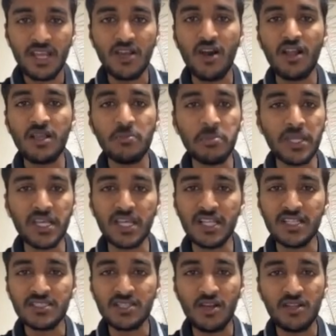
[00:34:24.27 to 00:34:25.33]
like all the
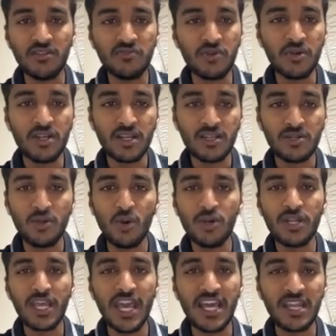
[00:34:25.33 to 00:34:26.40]
pickles, all the food.
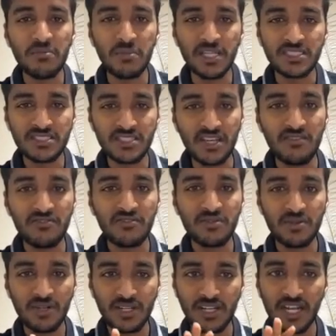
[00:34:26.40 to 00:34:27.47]
Don't carry much stuff.
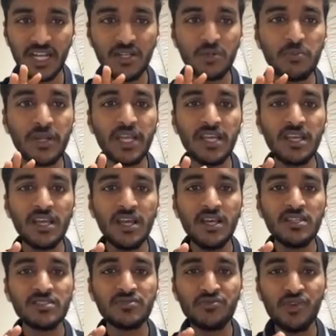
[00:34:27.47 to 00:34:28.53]
Try to bring
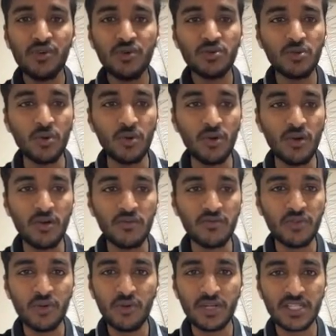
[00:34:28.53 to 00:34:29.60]

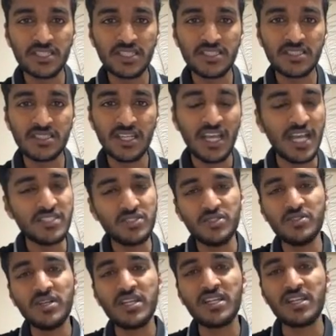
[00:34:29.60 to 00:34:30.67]
few dresses as
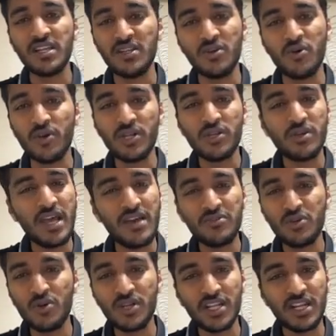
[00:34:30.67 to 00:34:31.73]
you are going to
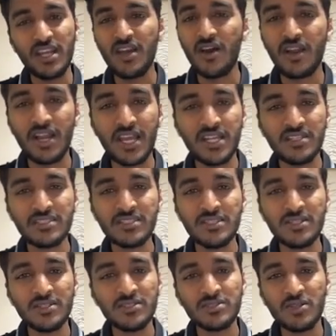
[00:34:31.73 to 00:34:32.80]
have totally online.
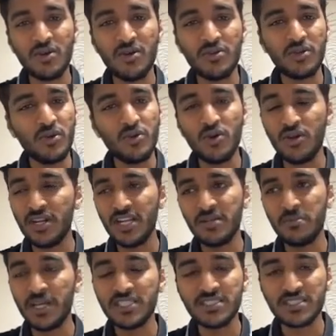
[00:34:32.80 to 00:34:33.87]
so you don't
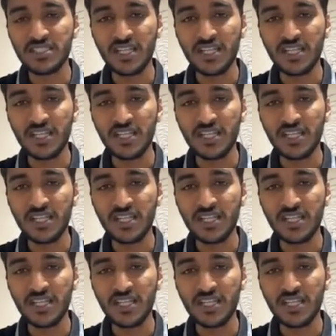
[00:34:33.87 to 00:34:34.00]
need much